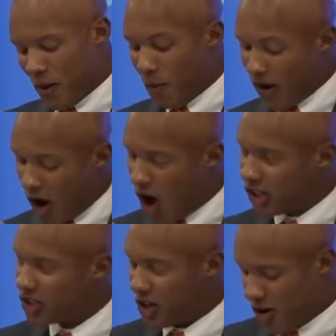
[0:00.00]
but
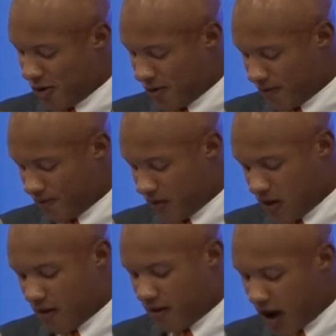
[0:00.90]
also
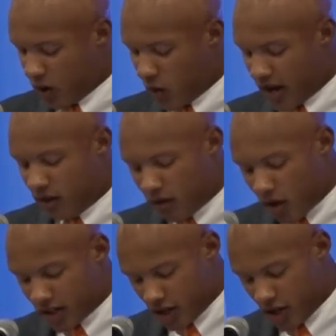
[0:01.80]
find a way to
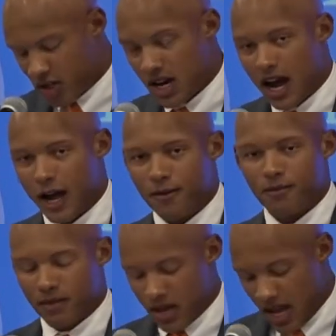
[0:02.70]
volunteer your time
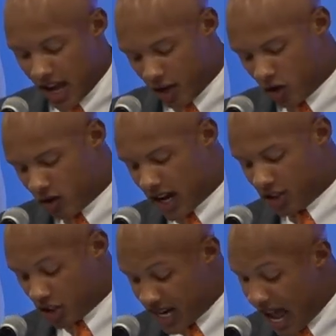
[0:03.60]
and utilize
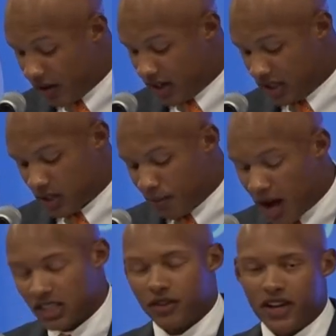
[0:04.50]
your talents to
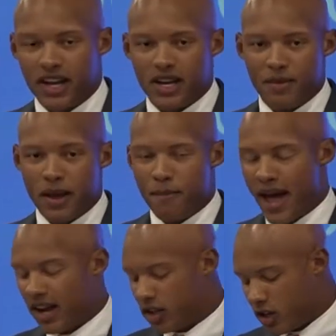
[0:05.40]
positively
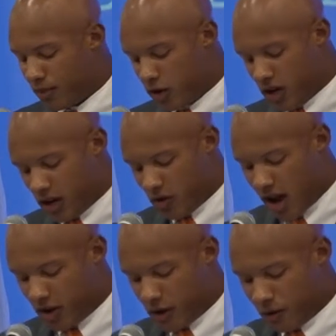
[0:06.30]
impact the community
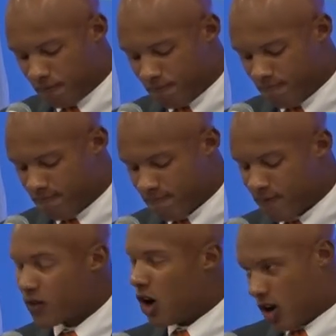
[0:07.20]
around you.
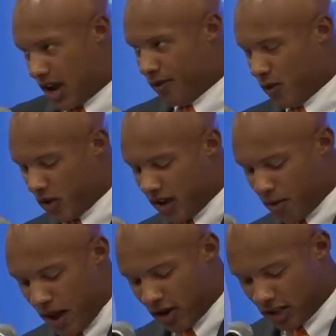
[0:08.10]
Okay, we can get
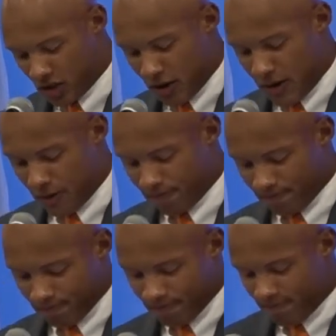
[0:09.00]
back on script now.